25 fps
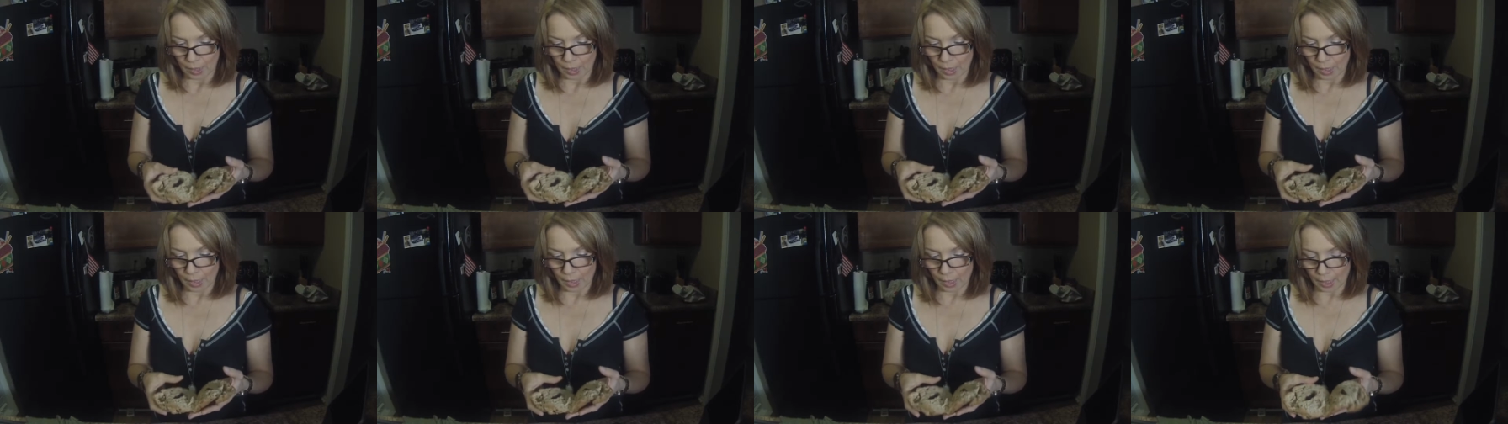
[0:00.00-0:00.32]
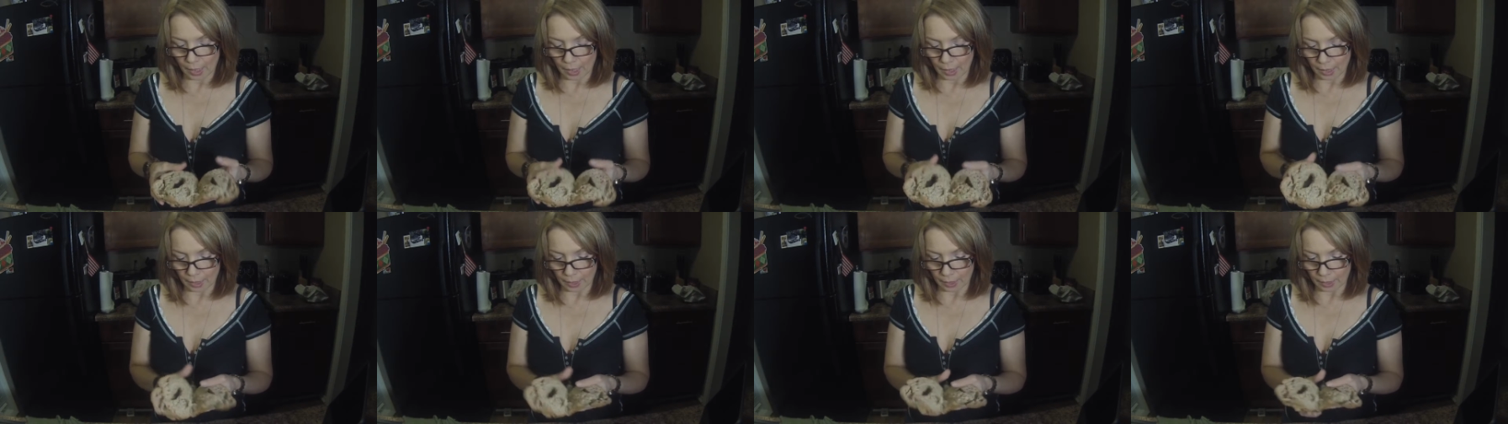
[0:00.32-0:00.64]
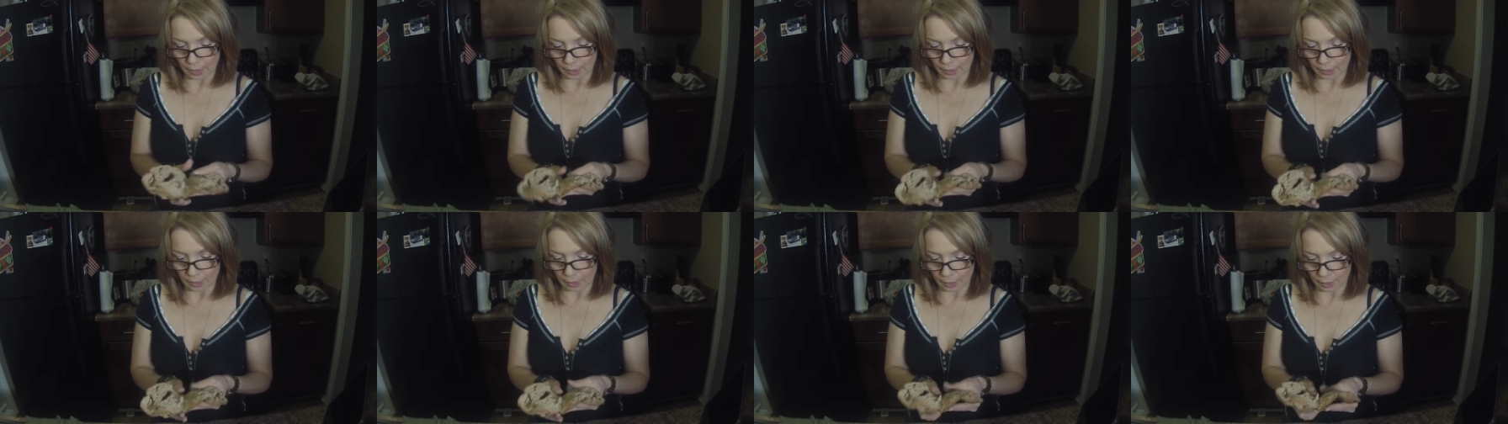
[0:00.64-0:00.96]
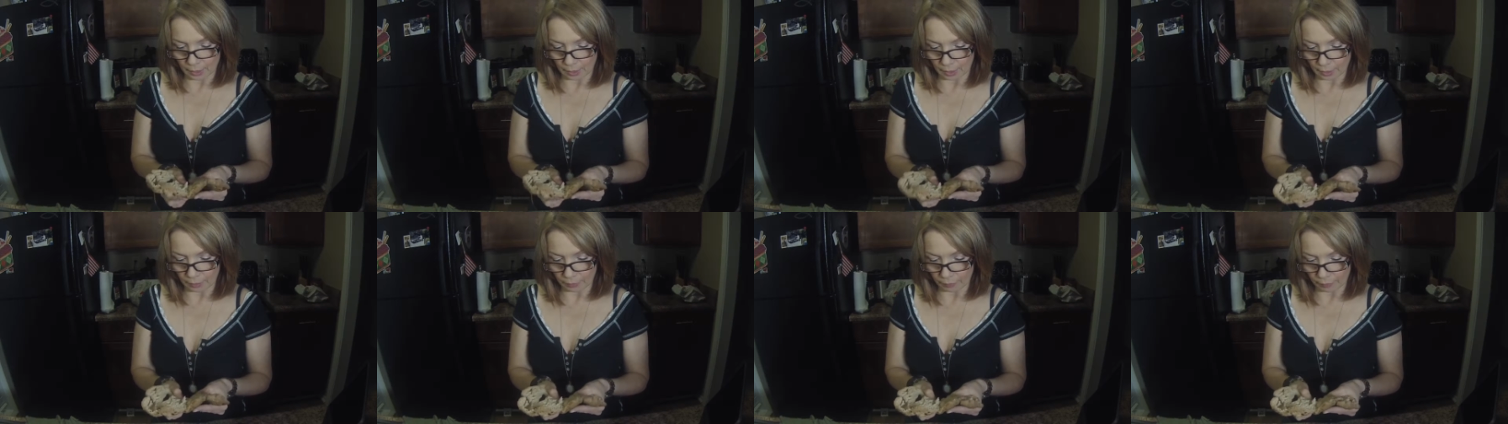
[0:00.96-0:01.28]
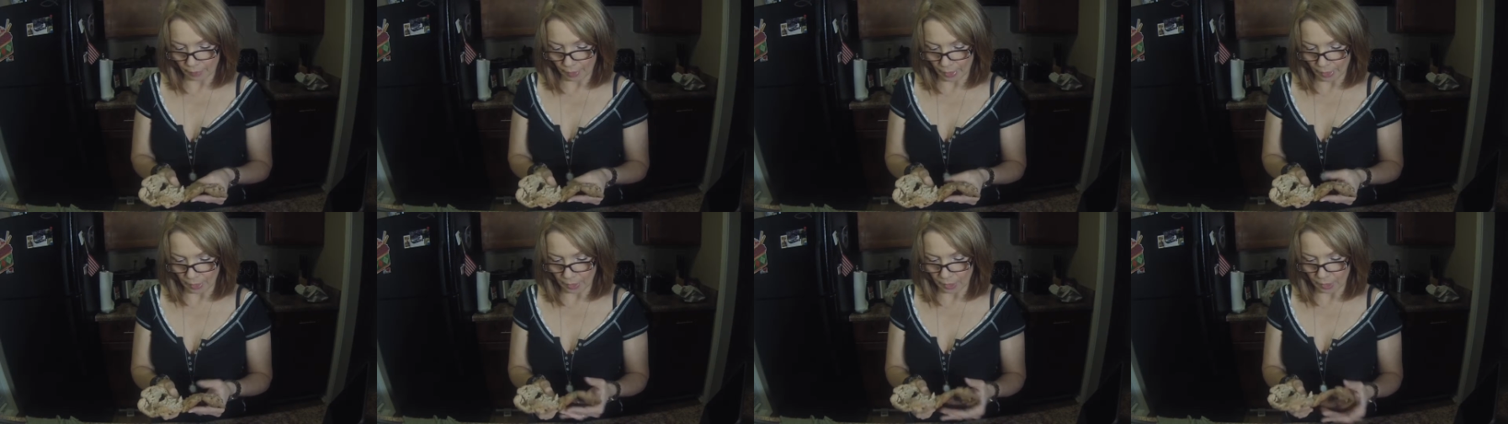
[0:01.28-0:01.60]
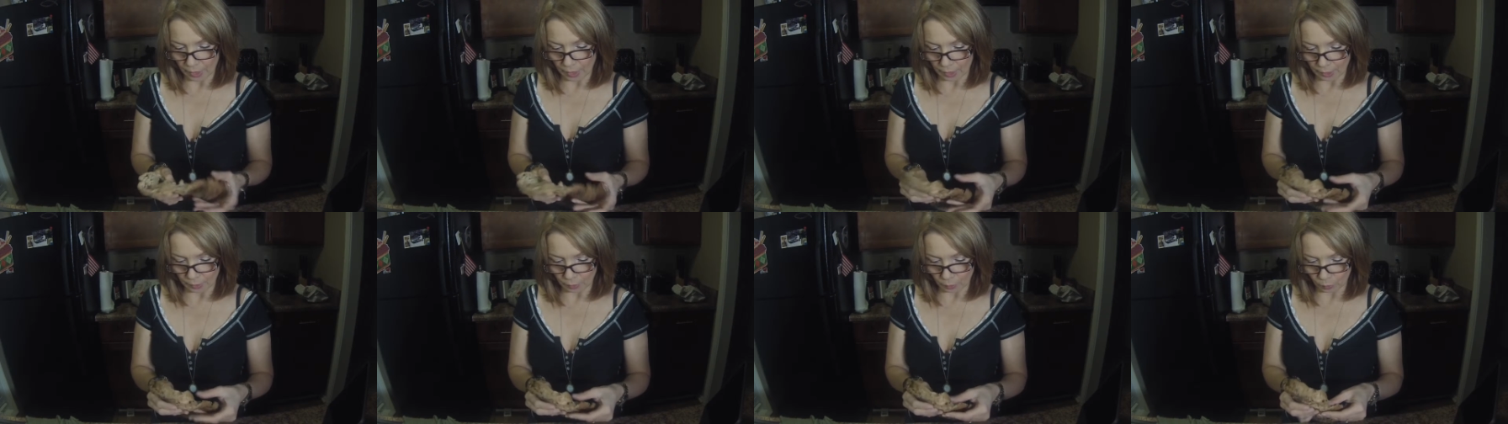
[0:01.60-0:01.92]
And if I
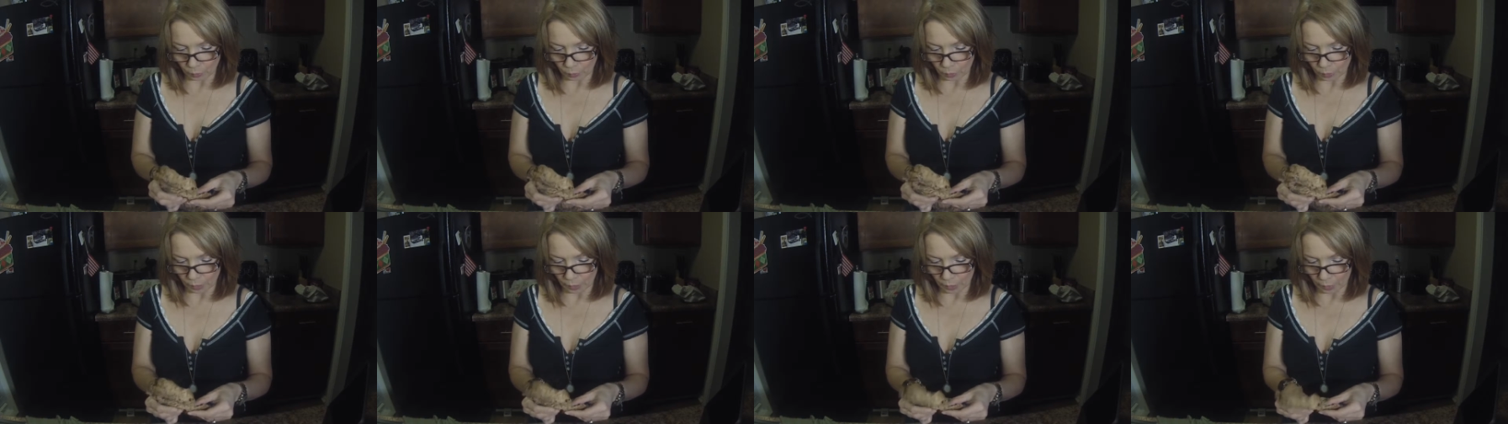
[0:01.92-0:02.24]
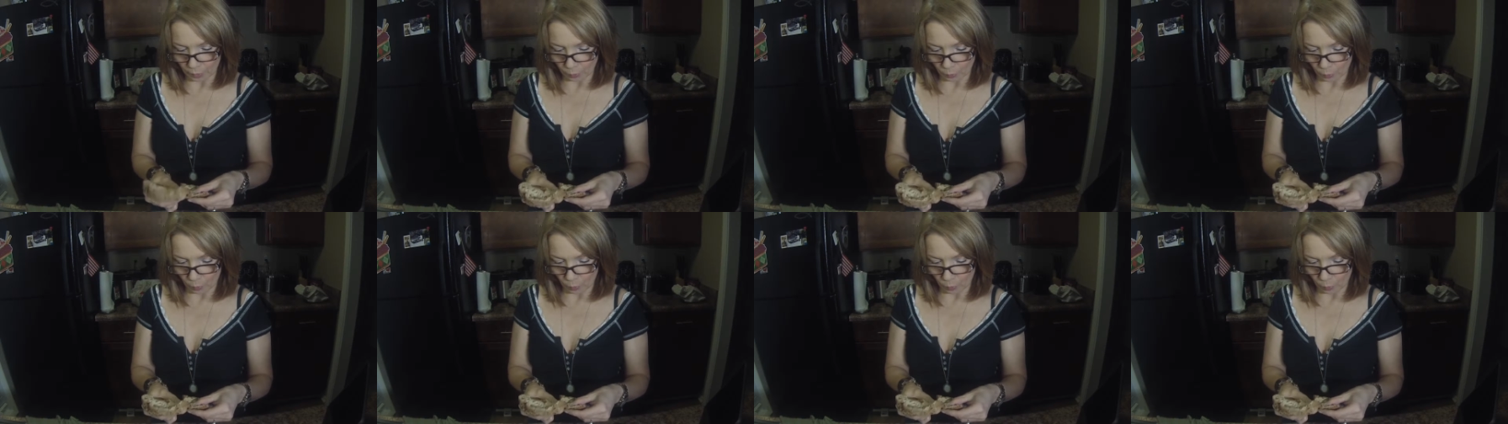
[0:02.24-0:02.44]
eat only